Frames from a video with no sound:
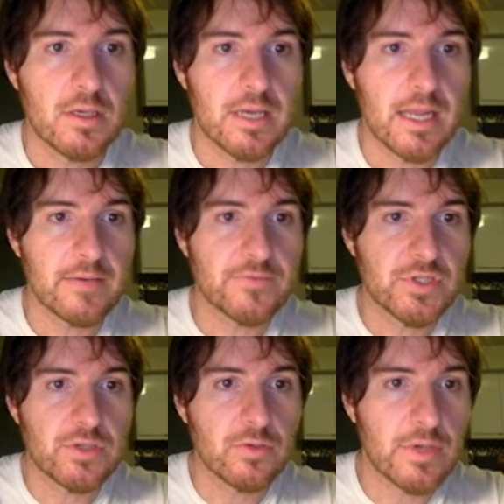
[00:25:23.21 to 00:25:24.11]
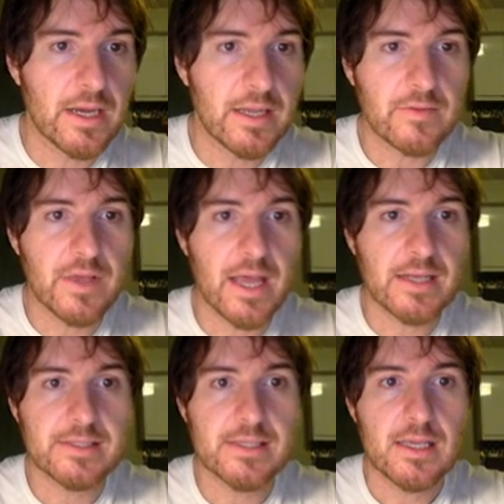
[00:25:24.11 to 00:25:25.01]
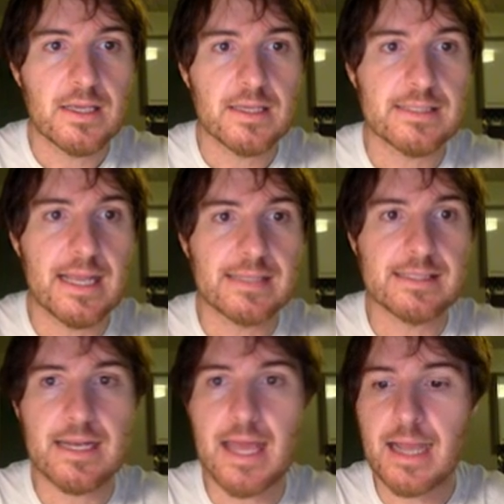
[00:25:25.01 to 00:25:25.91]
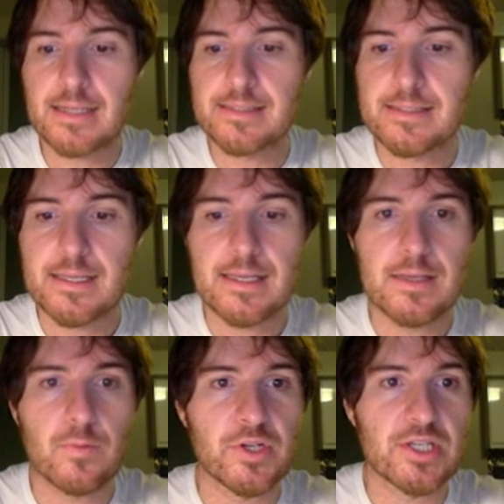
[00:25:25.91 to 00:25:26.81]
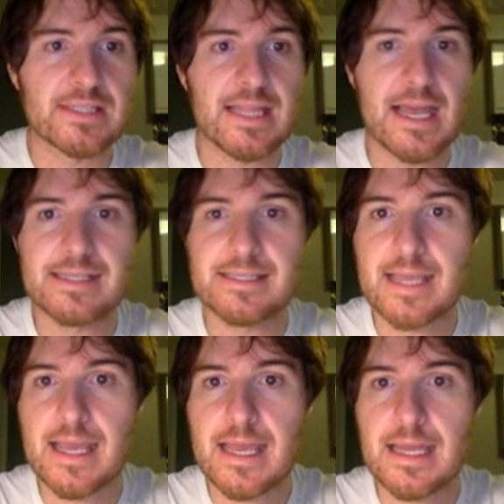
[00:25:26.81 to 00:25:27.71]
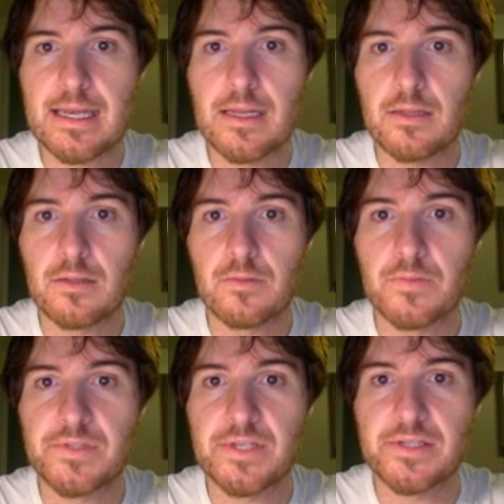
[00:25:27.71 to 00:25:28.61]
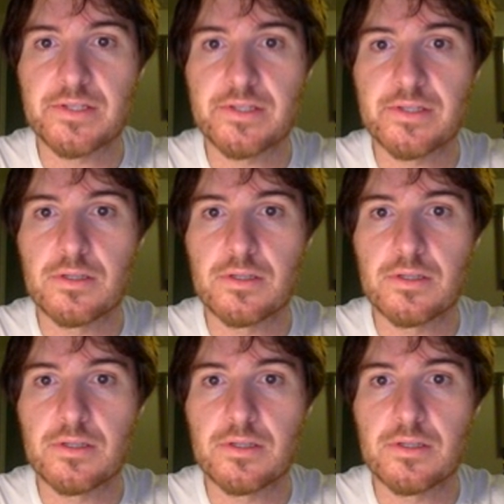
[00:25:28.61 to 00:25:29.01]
-2, not -x, is less than x, which is less than, what's this?